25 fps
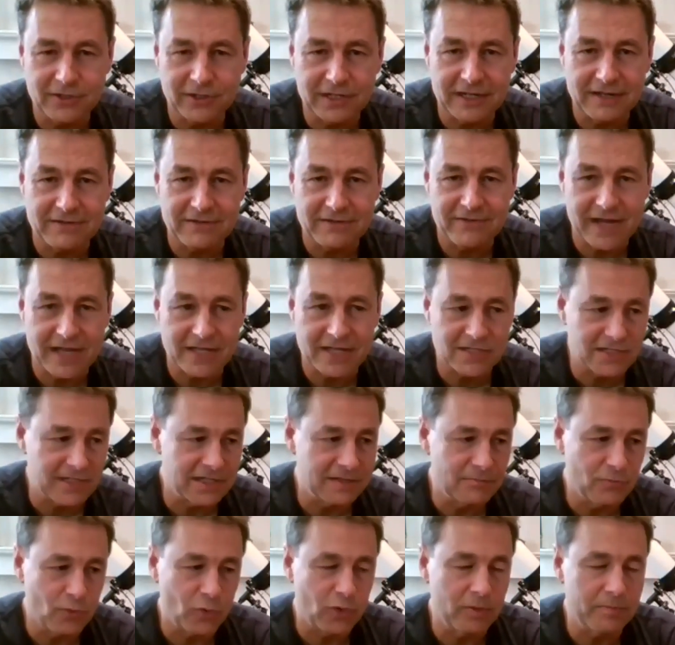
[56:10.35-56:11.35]
can invest
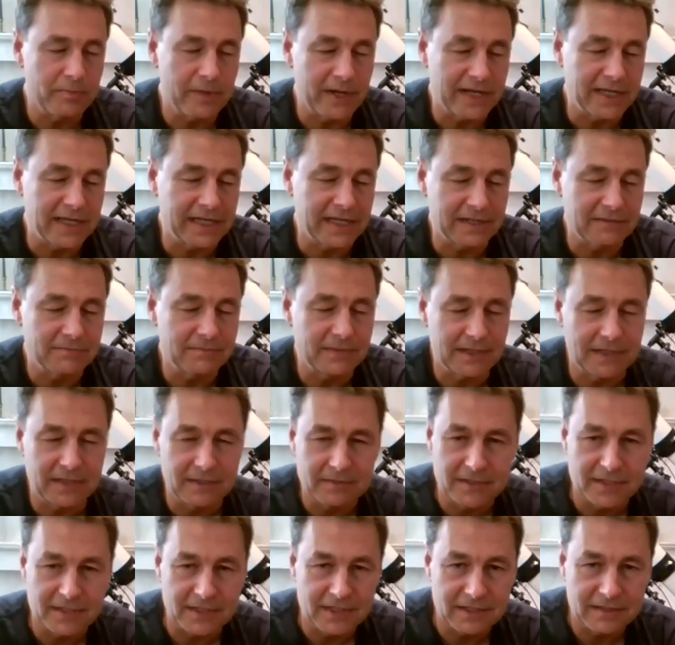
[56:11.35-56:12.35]
in more money in
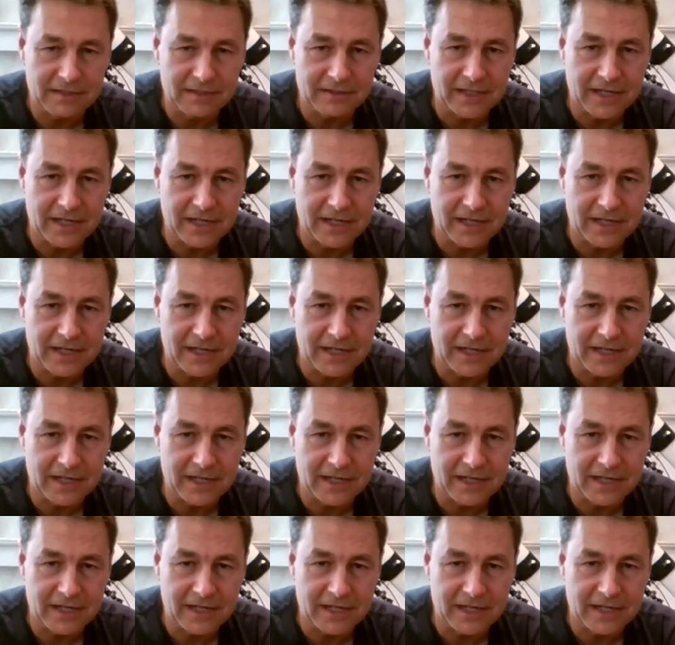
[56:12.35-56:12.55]
in uh,